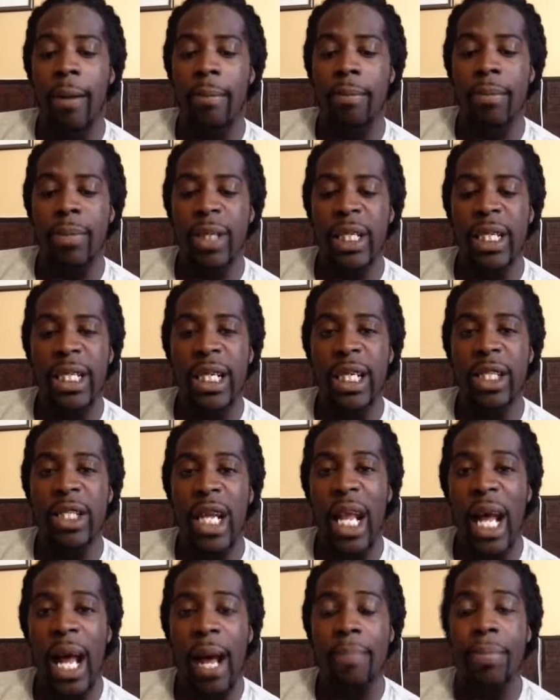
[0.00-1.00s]
These things should
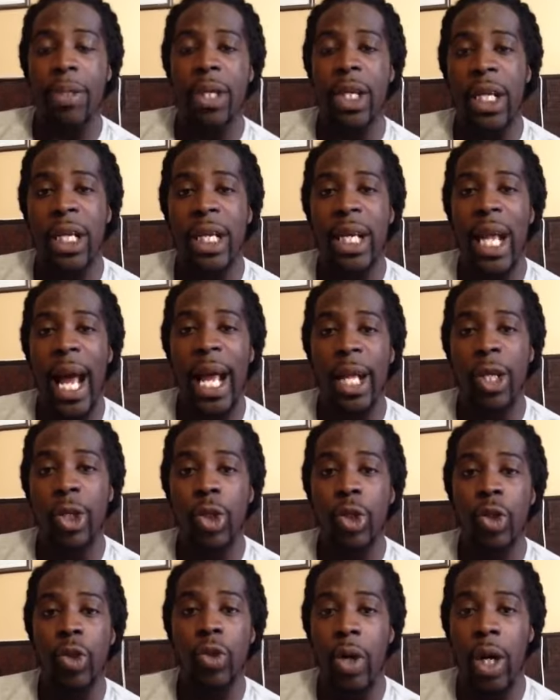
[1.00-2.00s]
happen
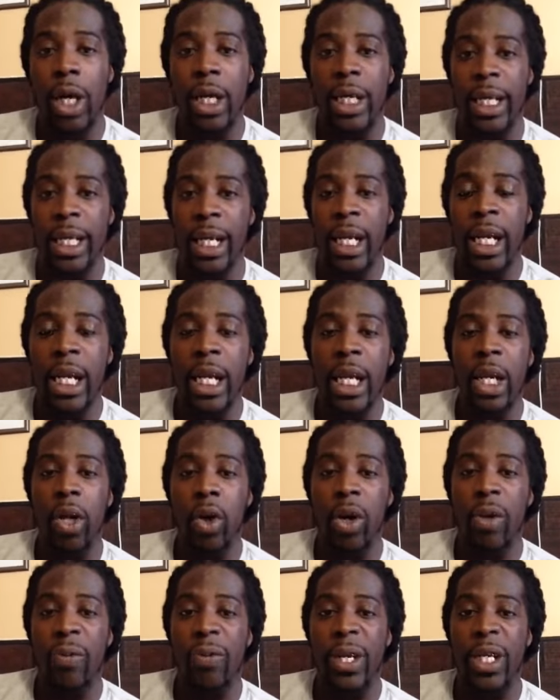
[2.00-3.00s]
naturally in order
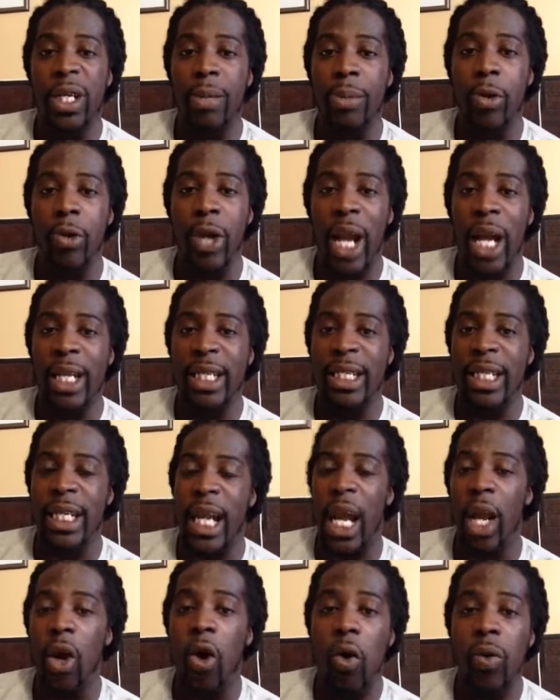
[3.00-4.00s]
for it to be realistic. I
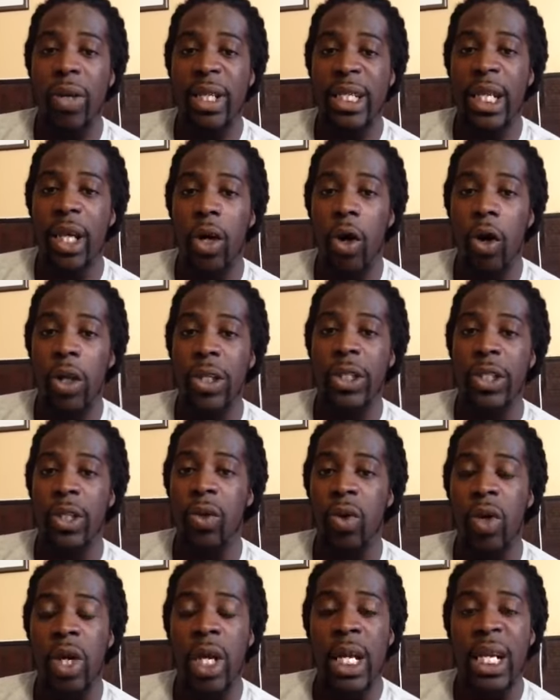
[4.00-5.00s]
always say also,
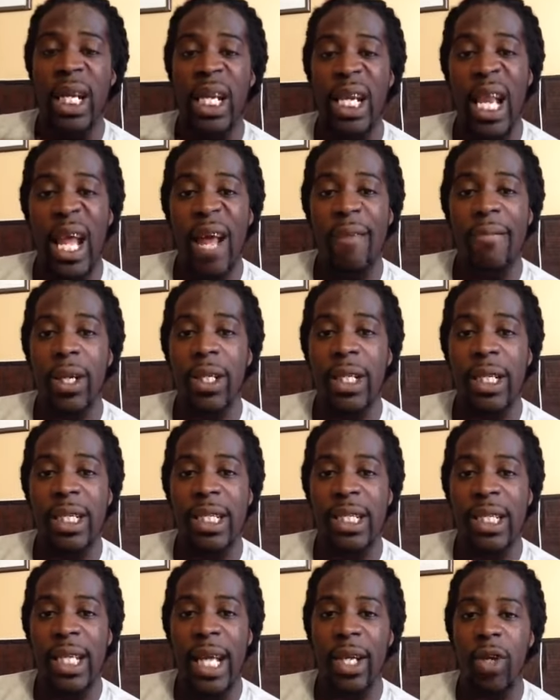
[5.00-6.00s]
never to
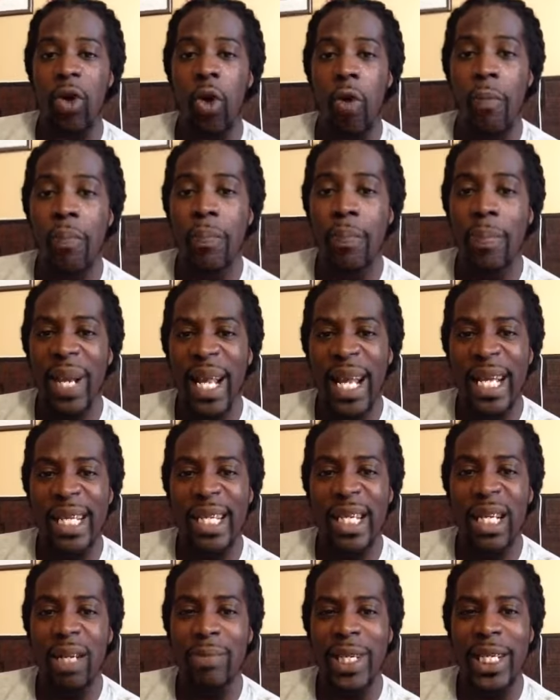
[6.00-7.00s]
set or place
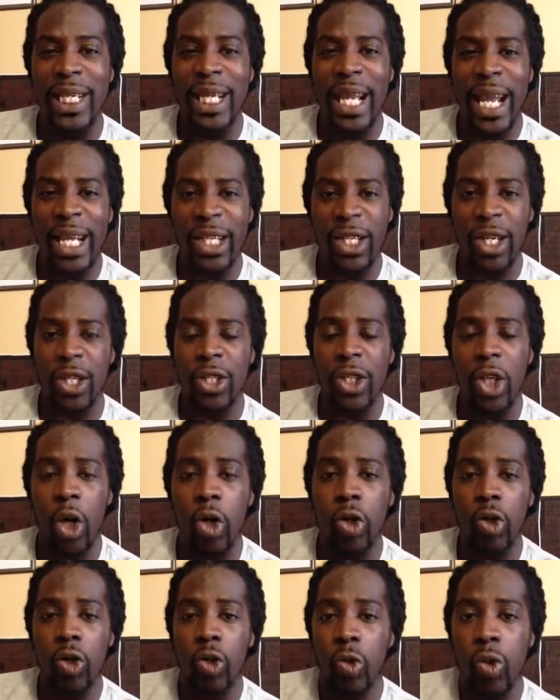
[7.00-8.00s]
limitations on
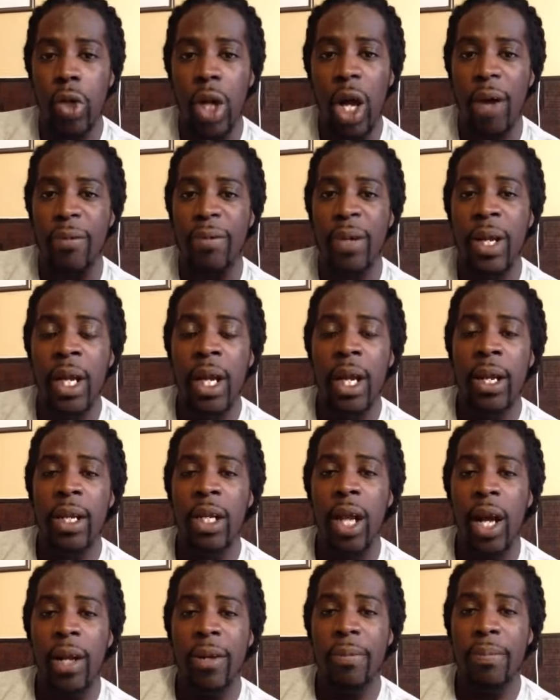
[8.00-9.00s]
true love.
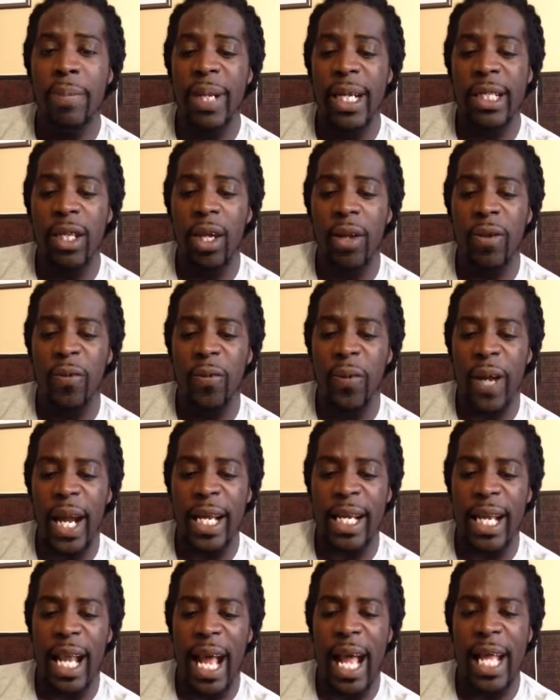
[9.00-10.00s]
Not based on
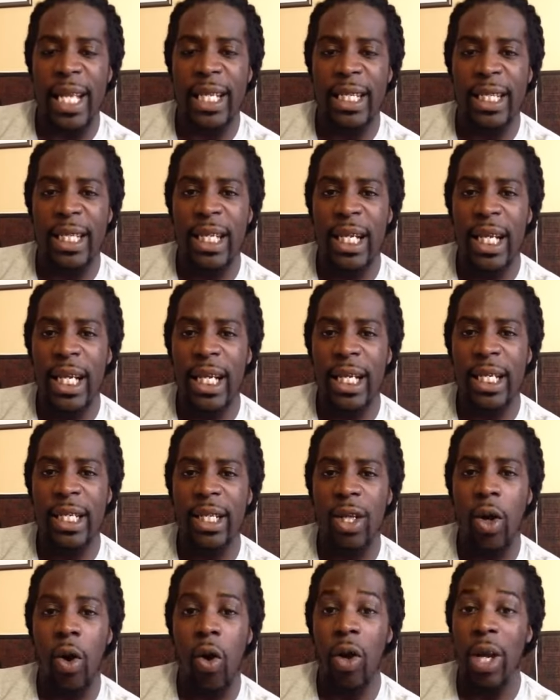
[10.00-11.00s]
finances
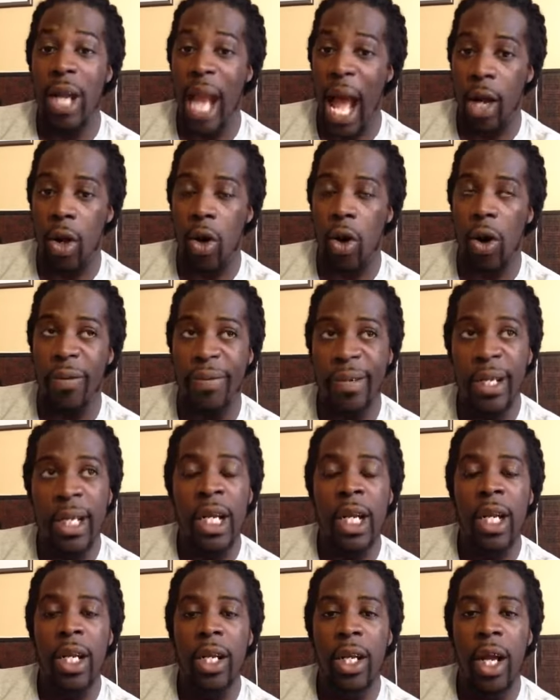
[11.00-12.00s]
or lack of,
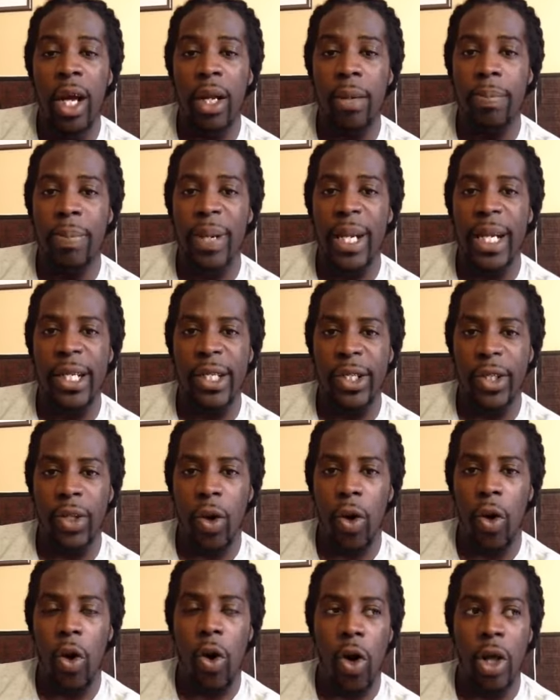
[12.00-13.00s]
not based
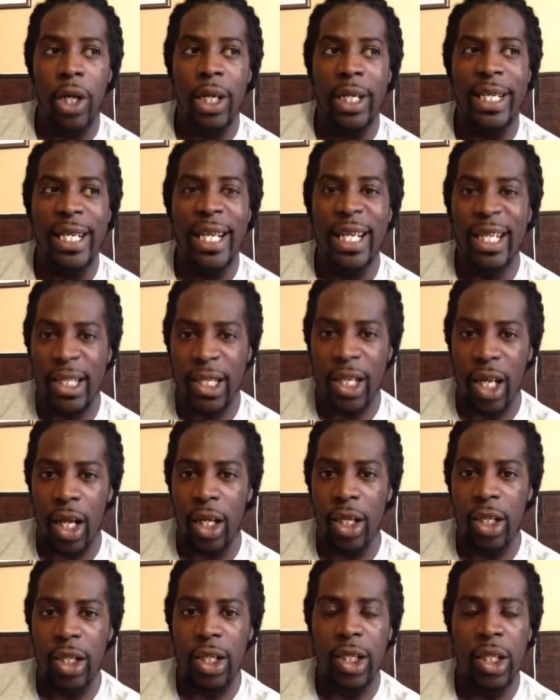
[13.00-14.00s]
on
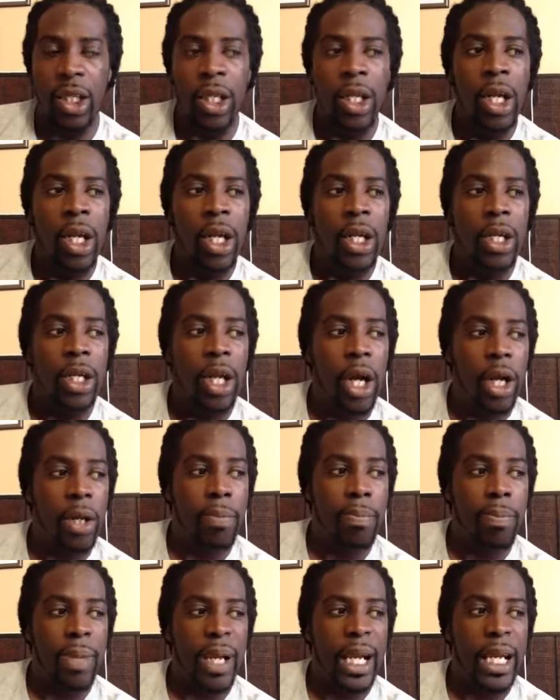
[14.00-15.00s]
distance,
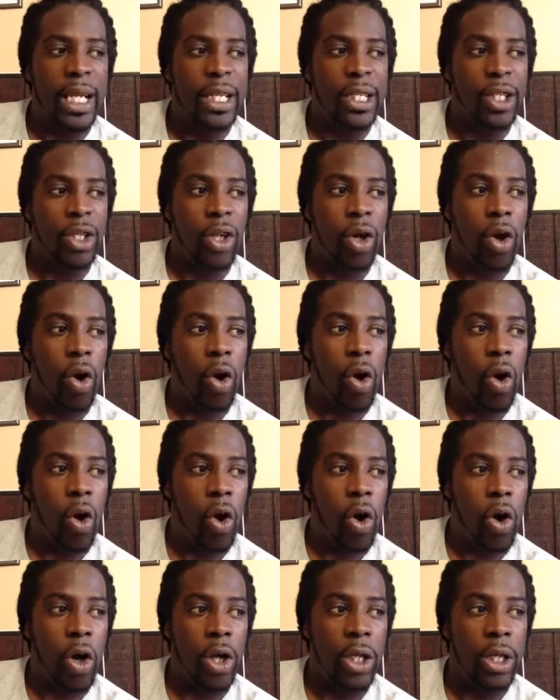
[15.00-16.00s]
not based
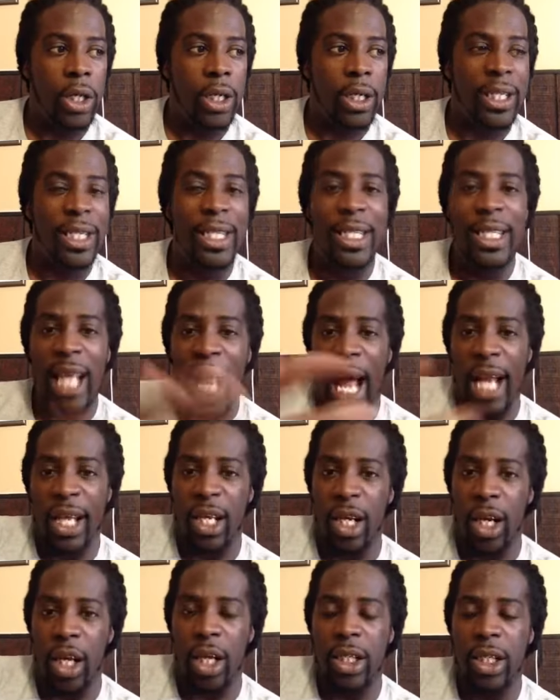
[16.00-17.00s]
on
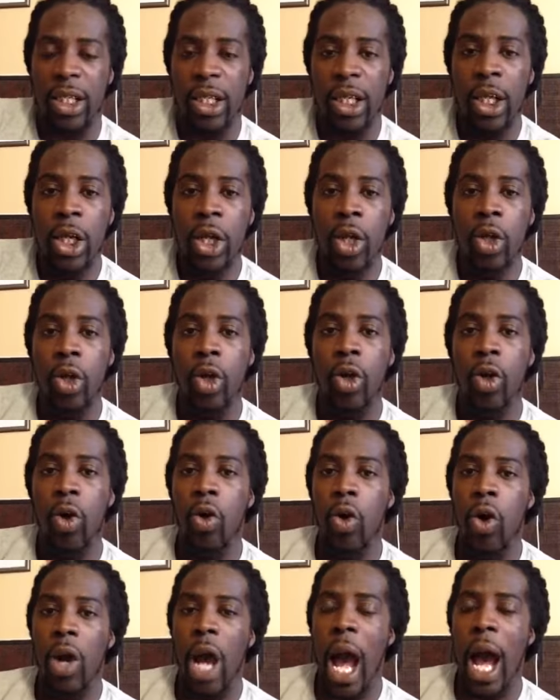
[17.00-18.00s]
status. You
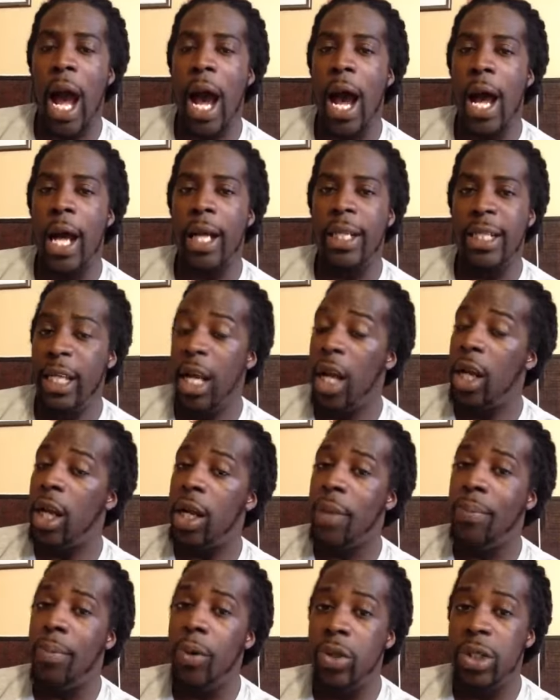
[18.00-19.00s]
know, I see a lot
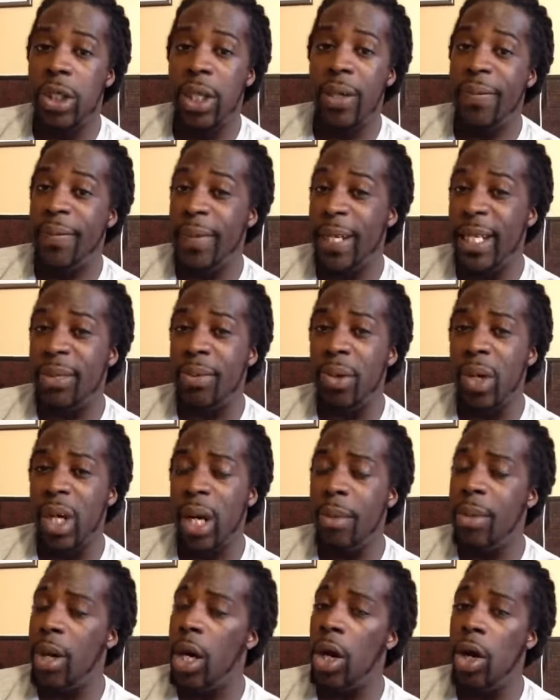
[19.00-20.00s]
of posts on Facebook
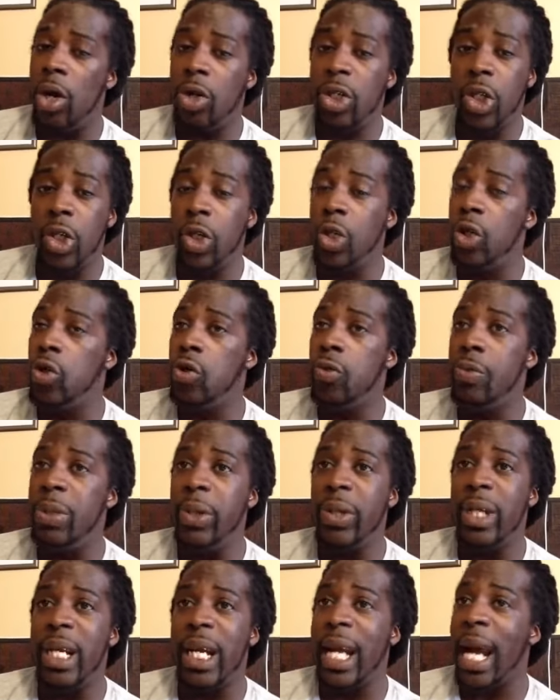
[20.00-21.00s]
about, should you be
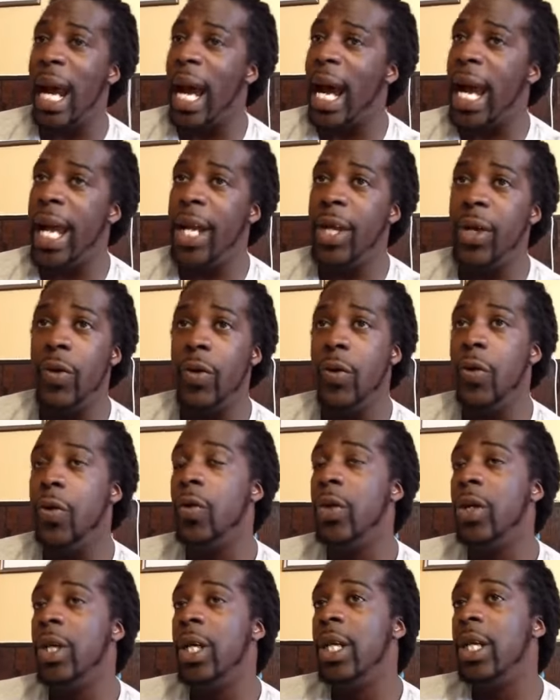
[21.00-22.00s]
with a guy who
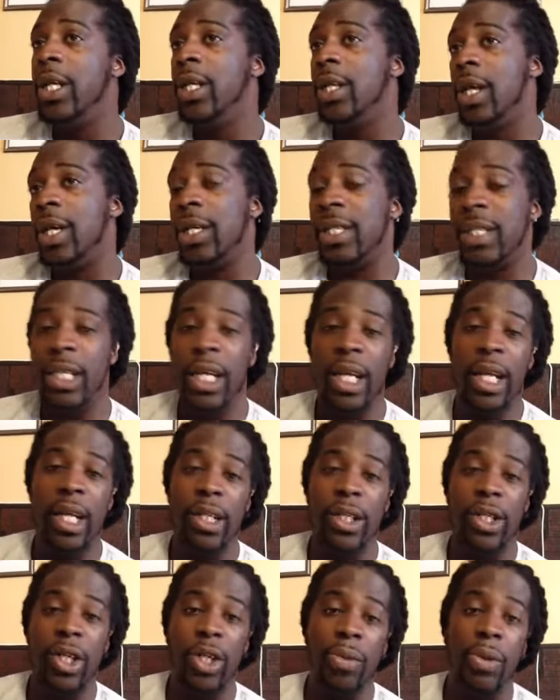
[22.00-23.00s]
does this?
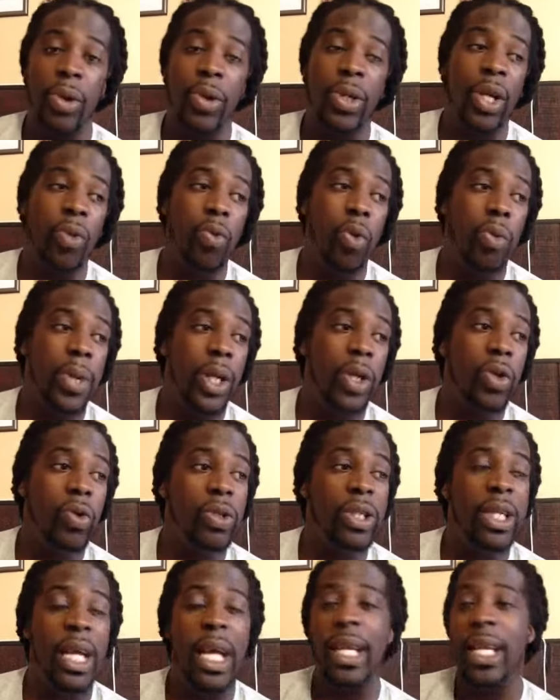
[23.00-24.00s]
Should you be with a woman who
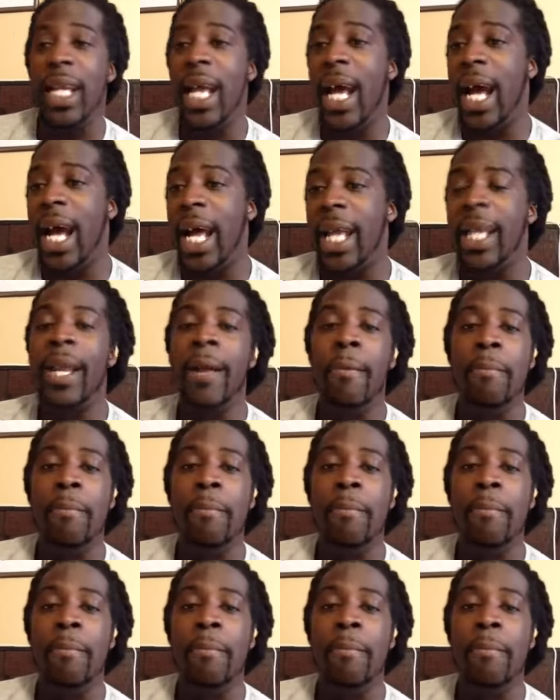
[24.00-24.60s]
said that?